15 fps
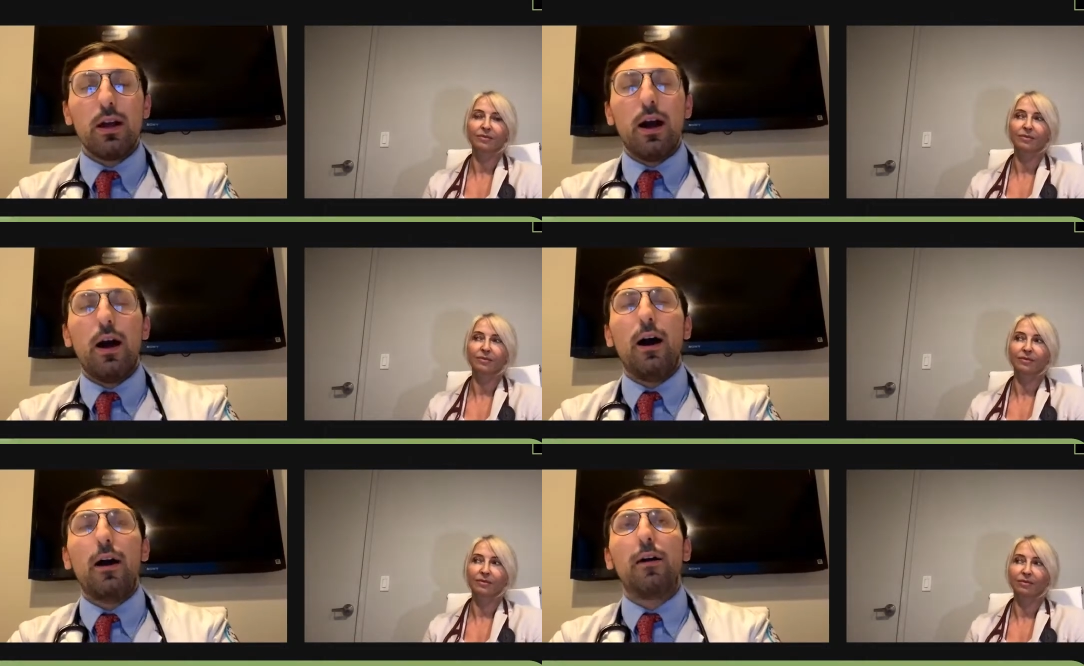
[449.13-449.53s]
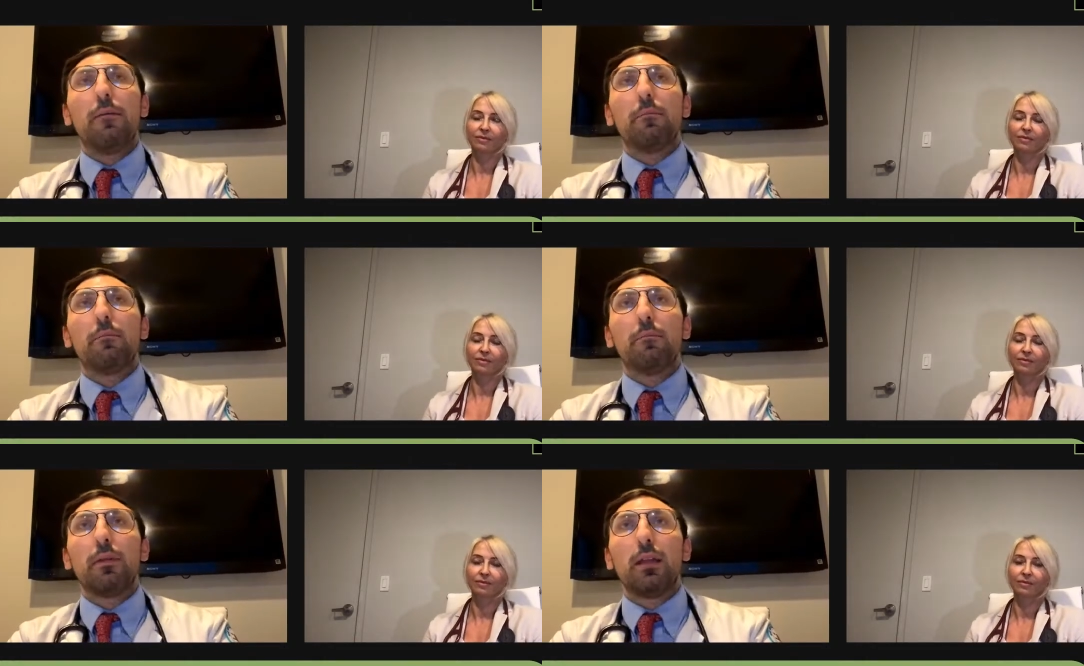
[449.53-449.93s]

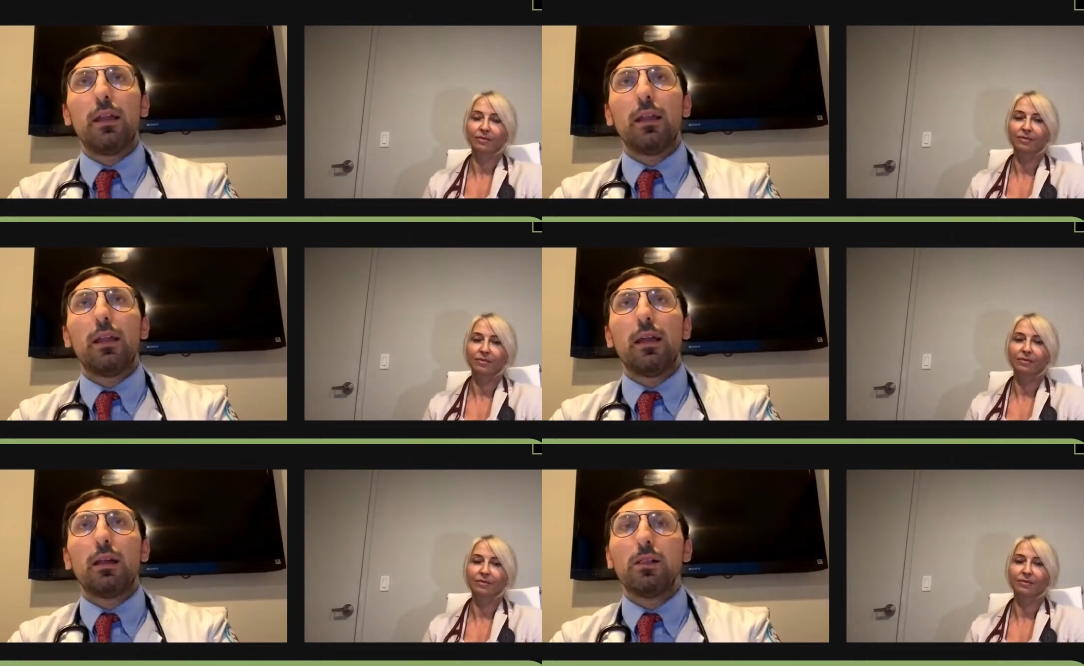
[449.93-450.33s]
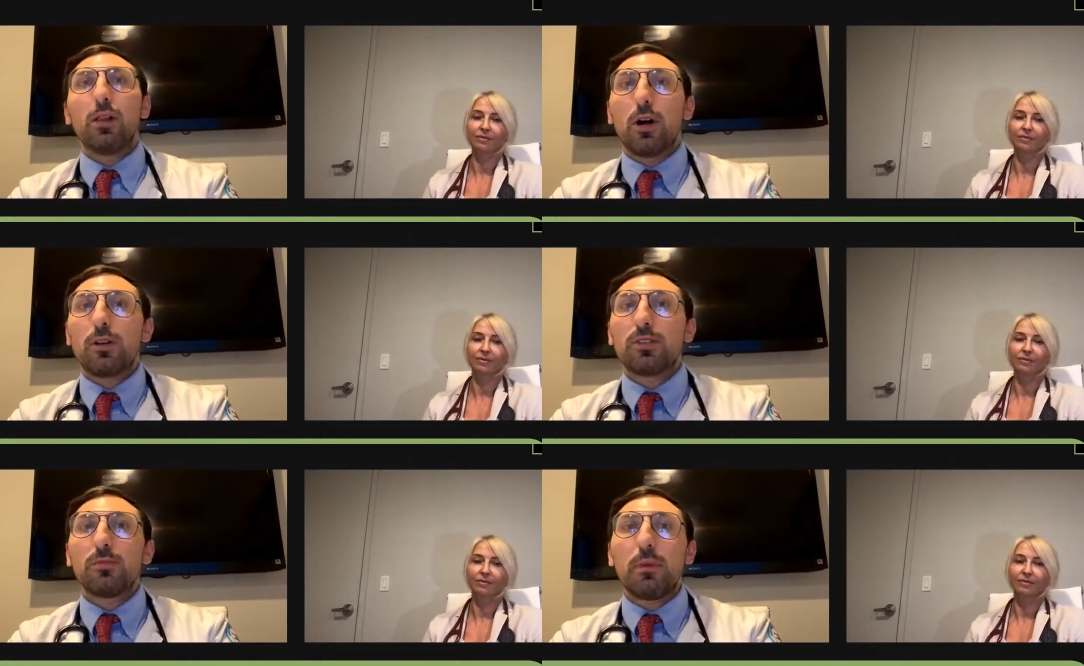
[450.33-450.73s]
Speaker 1: um, eating a
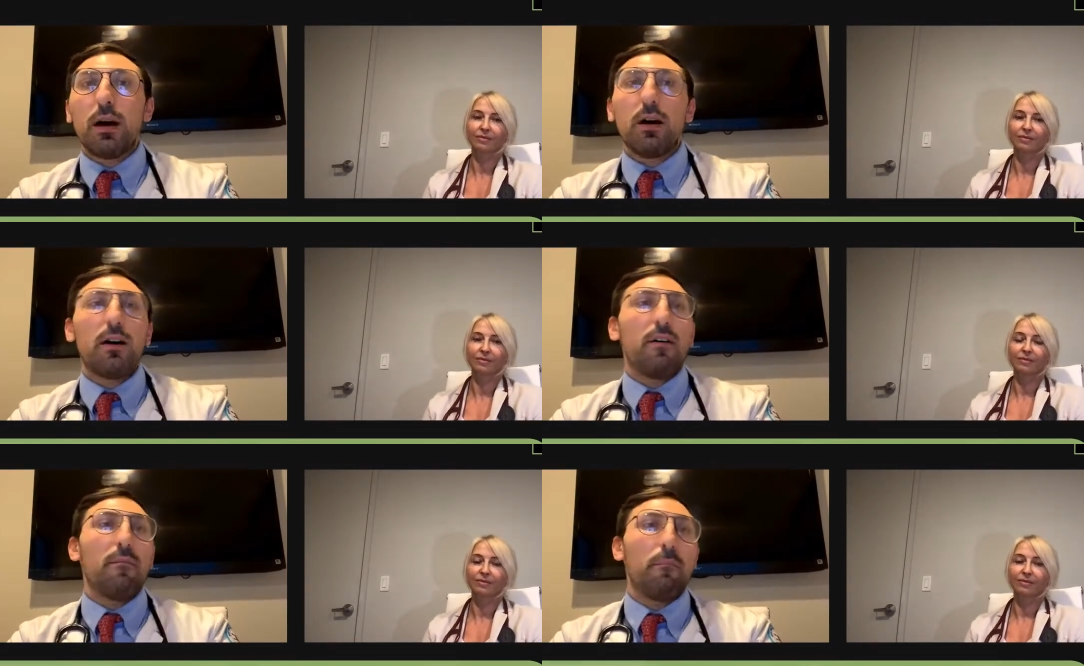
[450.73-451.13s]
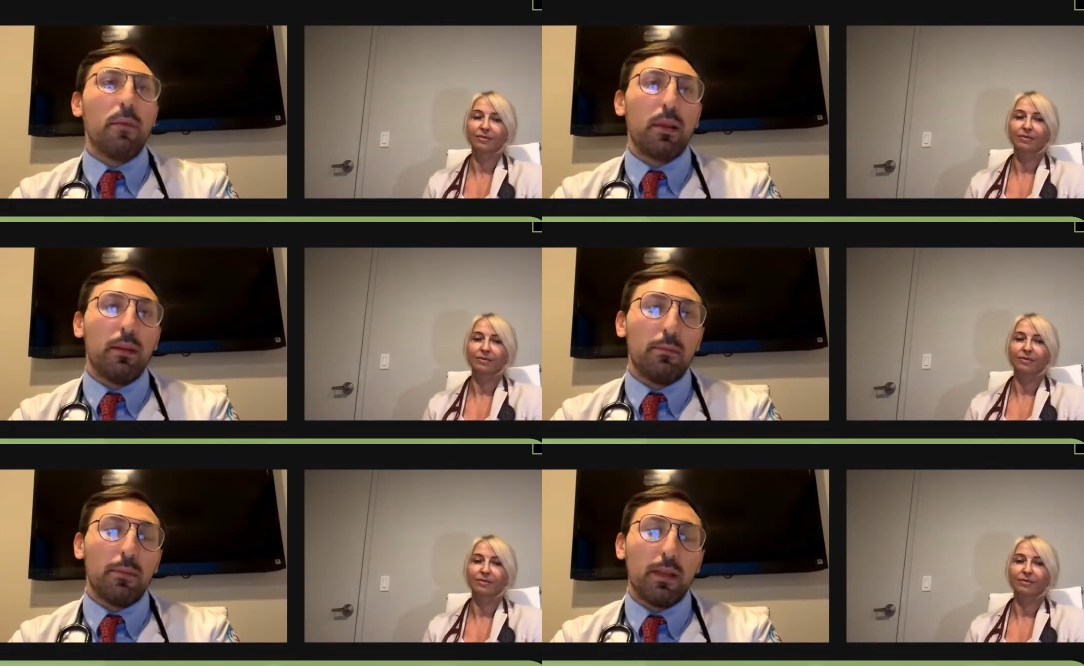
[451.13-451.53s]
large amount of
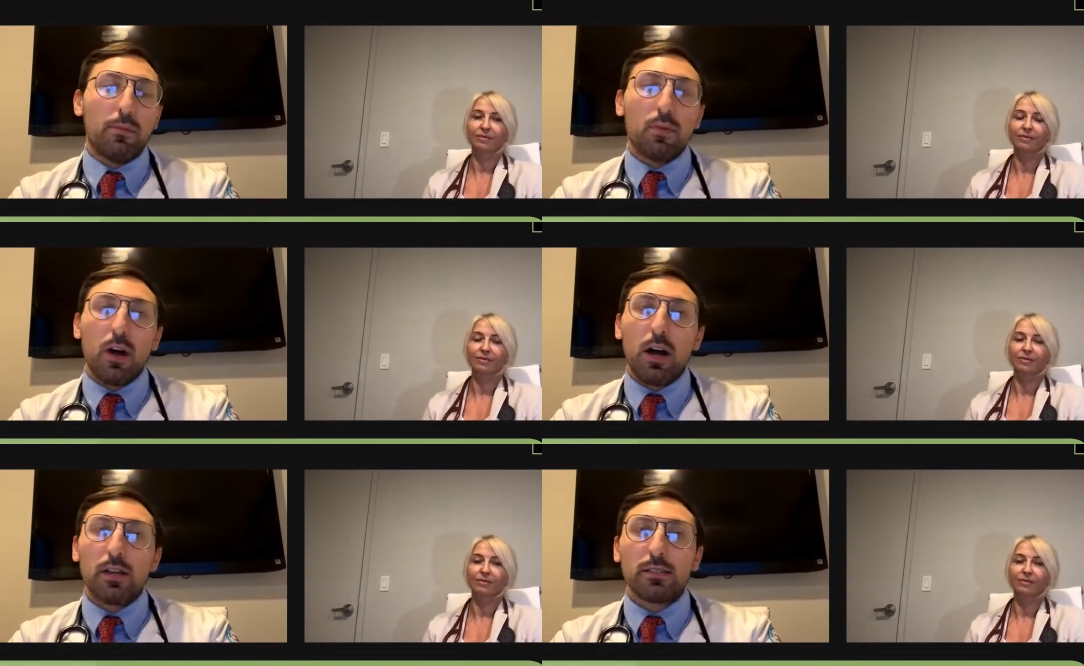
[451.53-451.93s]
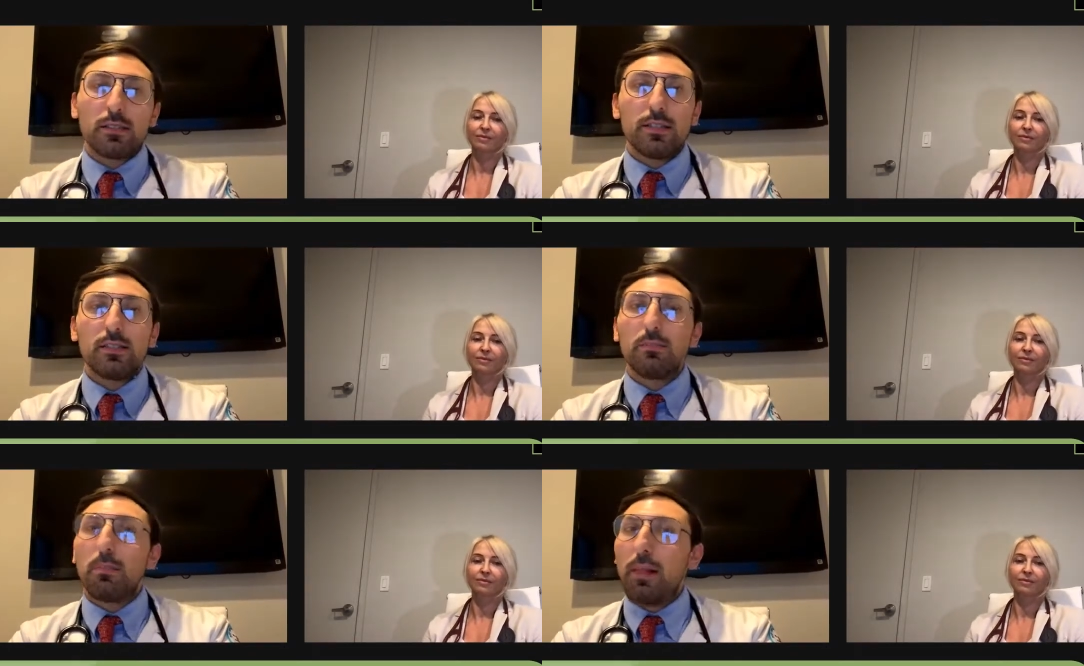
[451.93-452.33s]
minimally
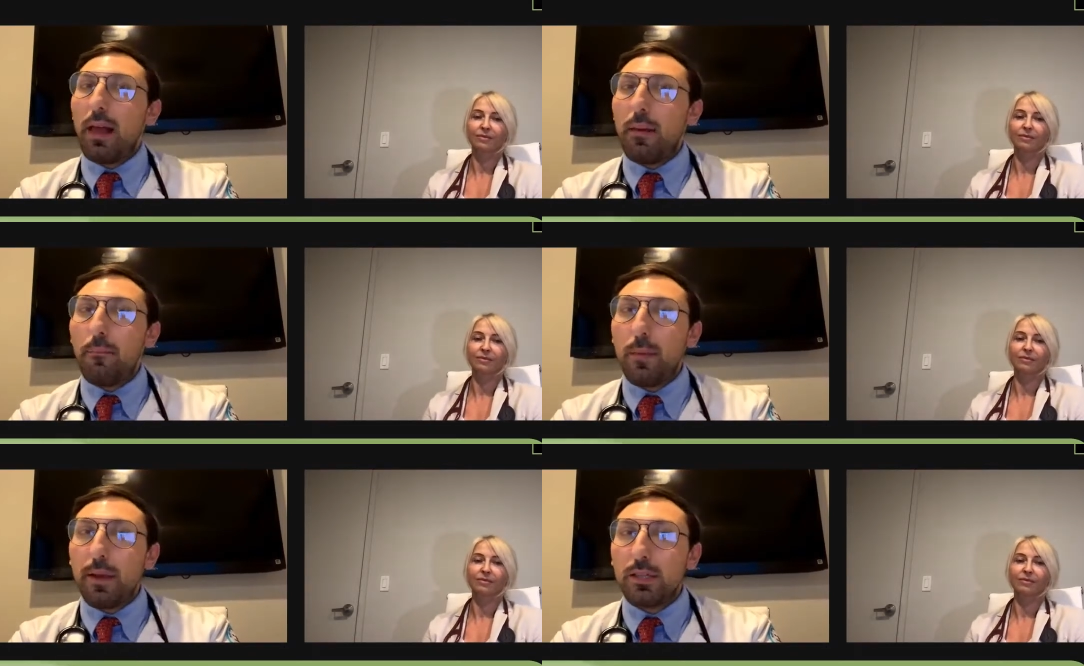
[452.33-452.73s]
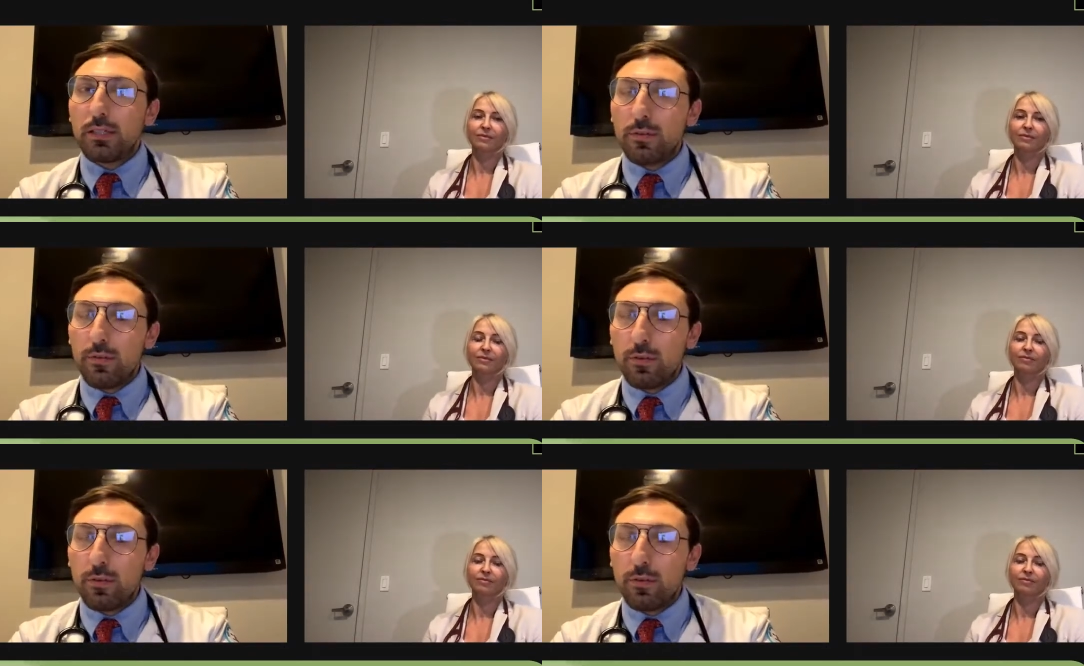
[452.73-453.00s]
processed plant-based